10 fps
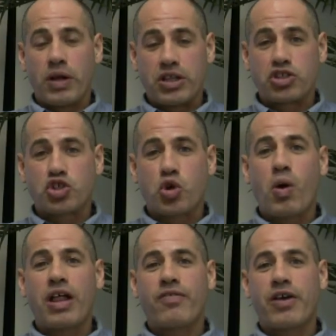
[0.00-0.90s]
Well, to
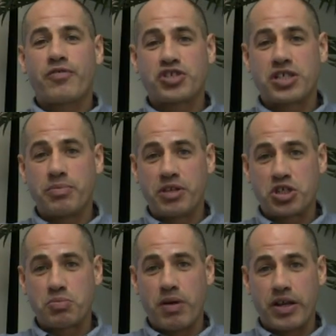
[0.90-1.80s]
qualify for
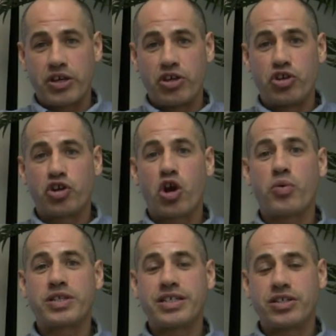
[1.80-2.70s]
stimulus money, you're
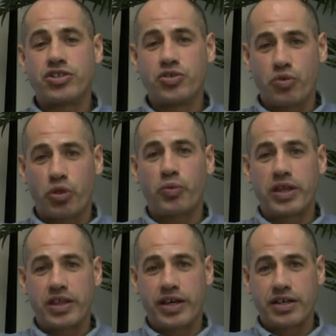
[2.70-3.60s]
going to need to do
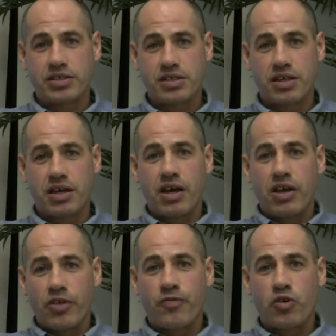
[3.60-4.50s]
three things.
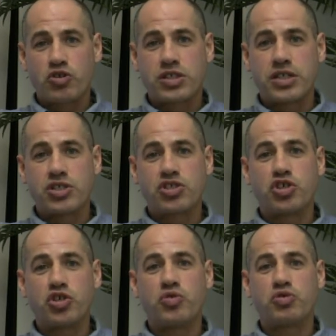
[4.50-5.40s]
The first is
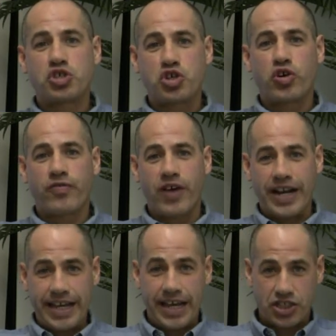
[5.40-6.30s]
to use
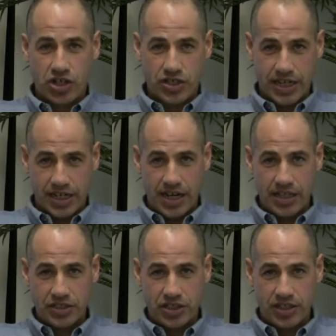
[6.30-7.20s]
certified EHR
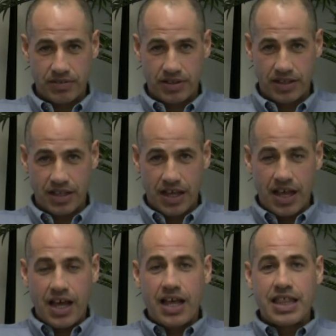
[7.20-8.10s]
technology.
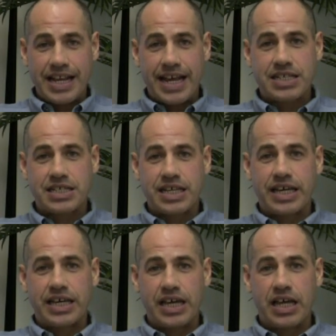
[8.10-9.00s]
The next
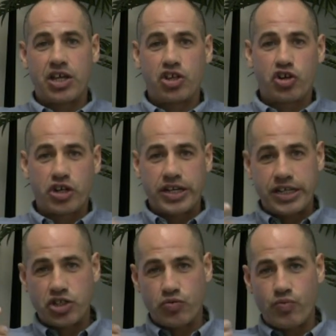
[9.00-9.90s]
thing, you're going to
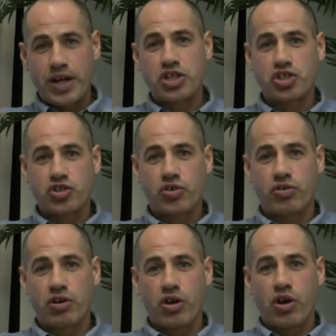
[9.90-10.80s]
need to
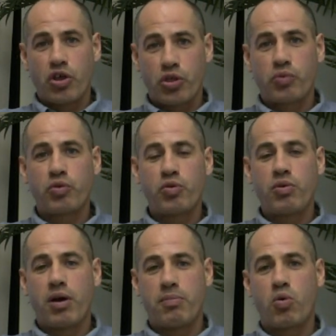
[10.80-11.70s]
register
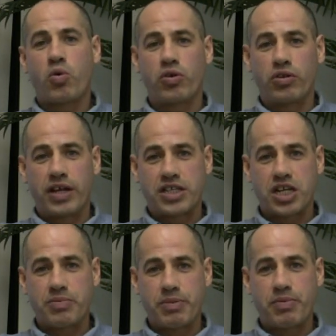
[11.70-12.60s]
through a portal that's
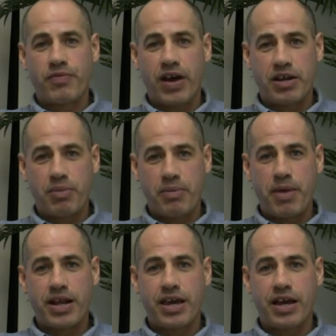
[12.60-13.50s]
going to be provided by
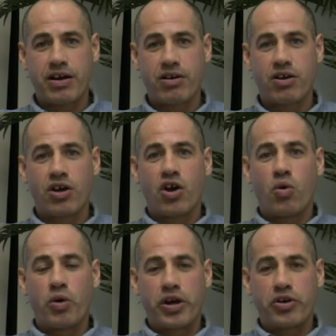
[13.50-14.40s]
Medicare,
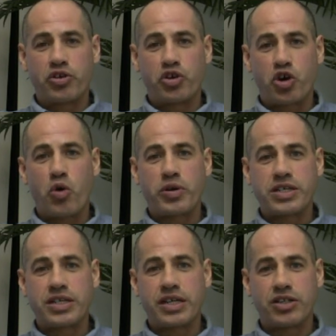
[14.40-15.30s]
where you're going
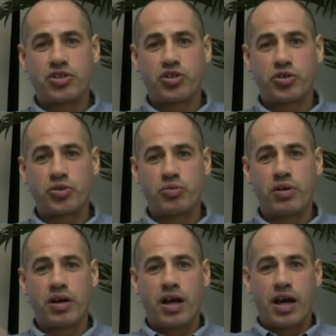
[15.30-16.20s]
to need
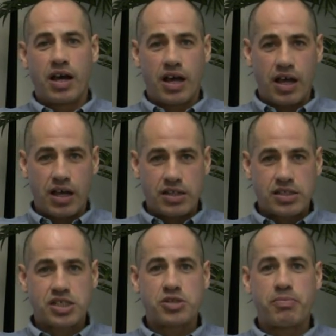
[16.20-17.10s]
to
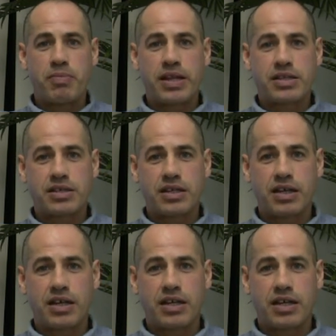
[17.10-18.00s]
submit
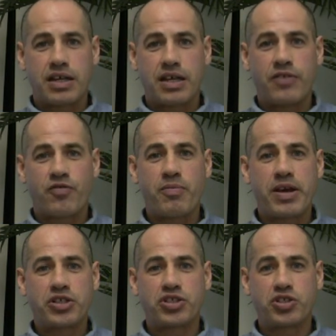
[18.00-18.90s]

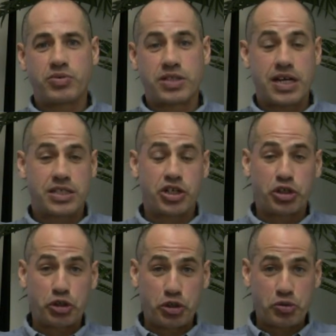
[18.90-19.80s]
information to attest
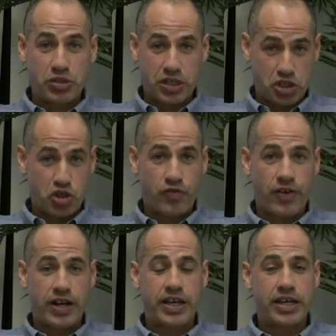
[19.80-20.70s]
that you're using
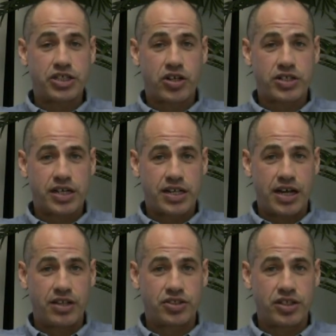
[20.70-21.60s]
certified EHR
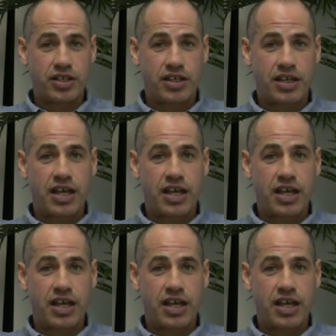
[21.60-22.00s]
technology.